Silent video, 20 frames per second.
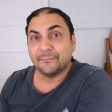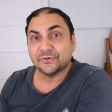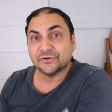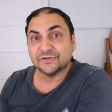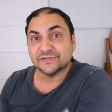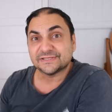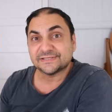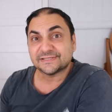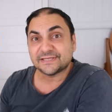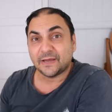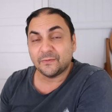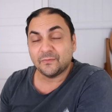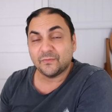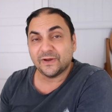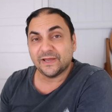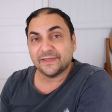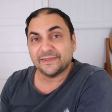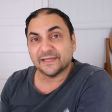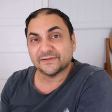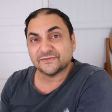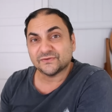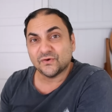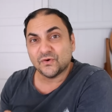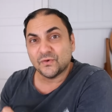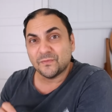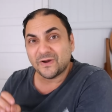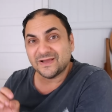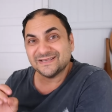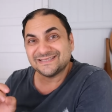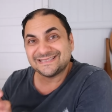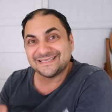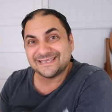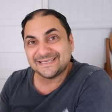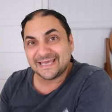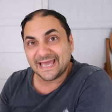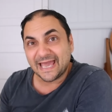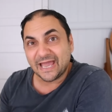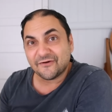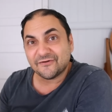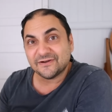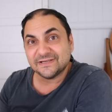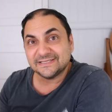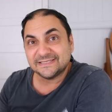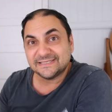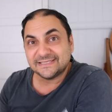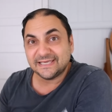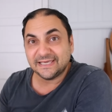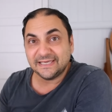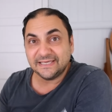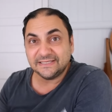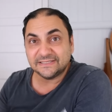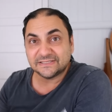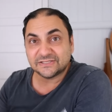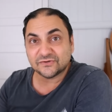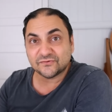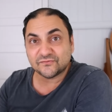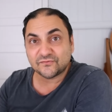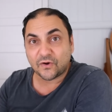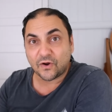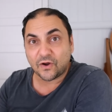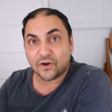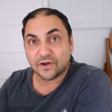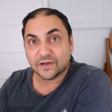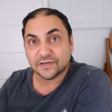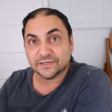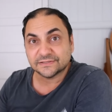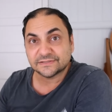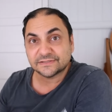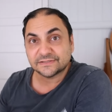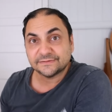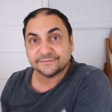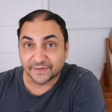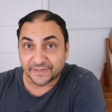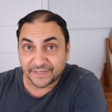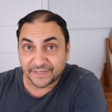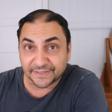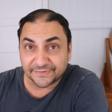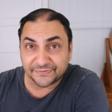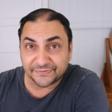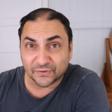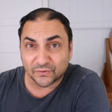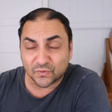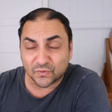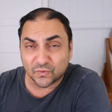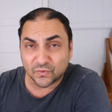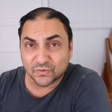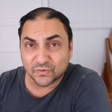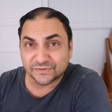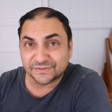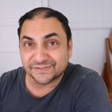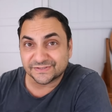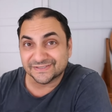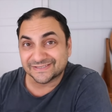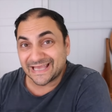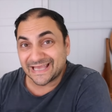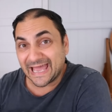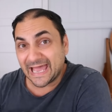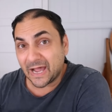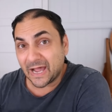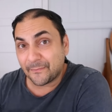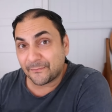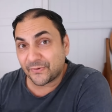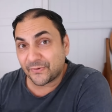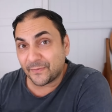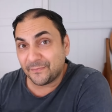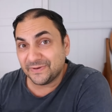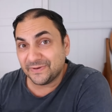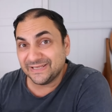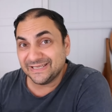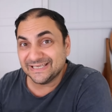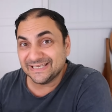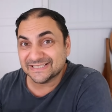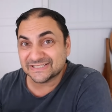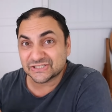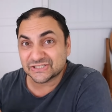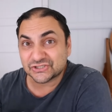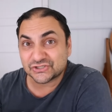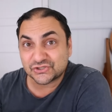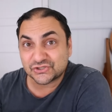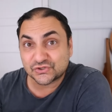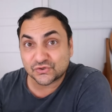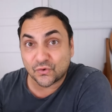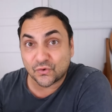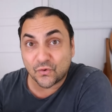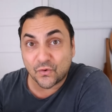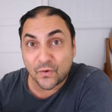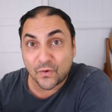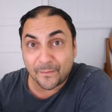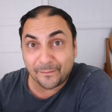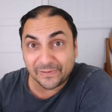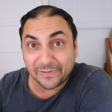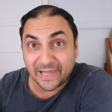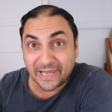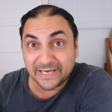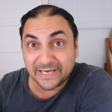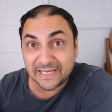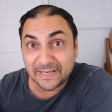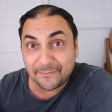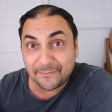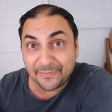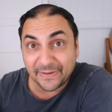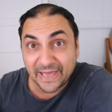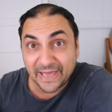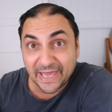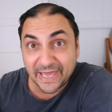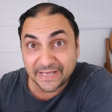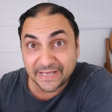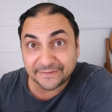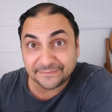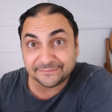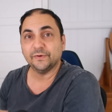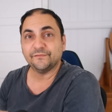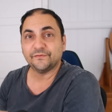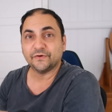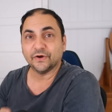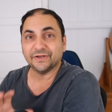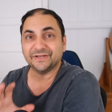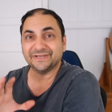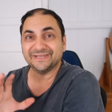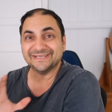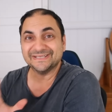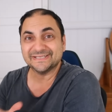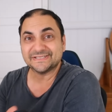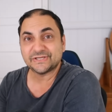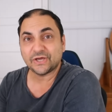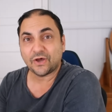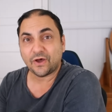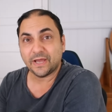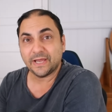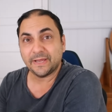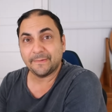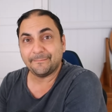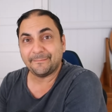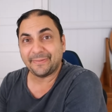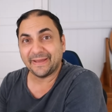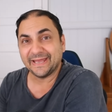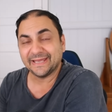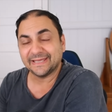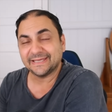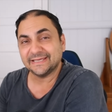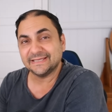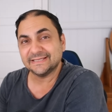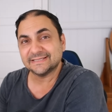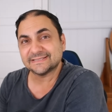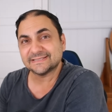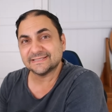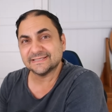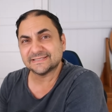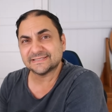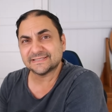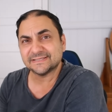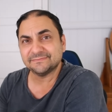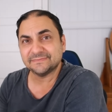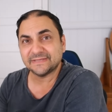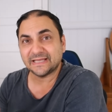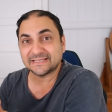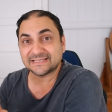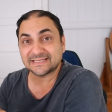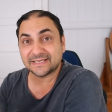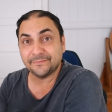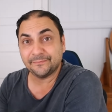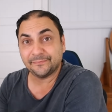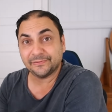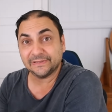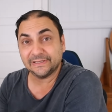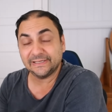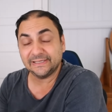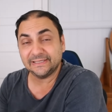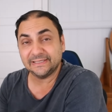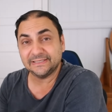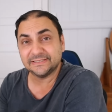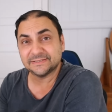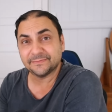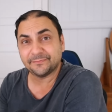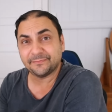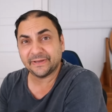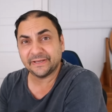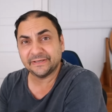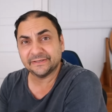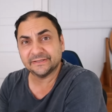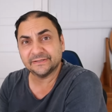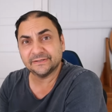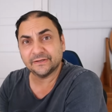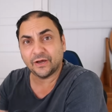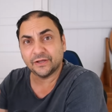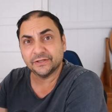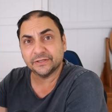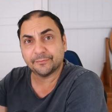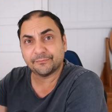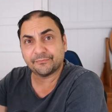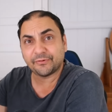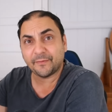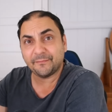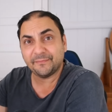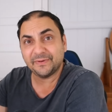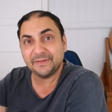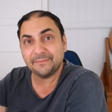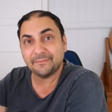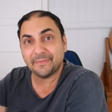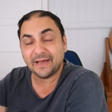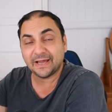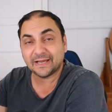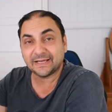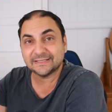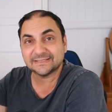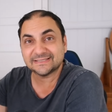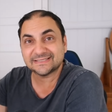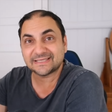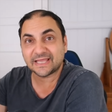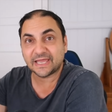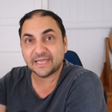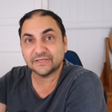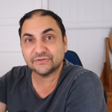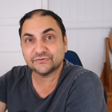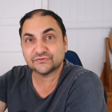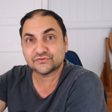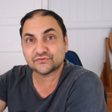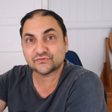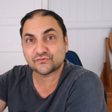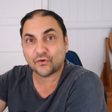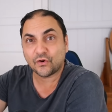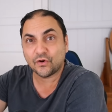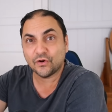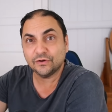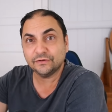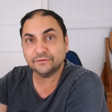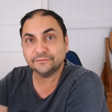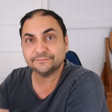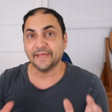put it somewhere that's almost guaranteed to rise. Forget the horses, our property is a sure bloody bet. We've got an entire banking system that's completely dependent on the property market staying strong,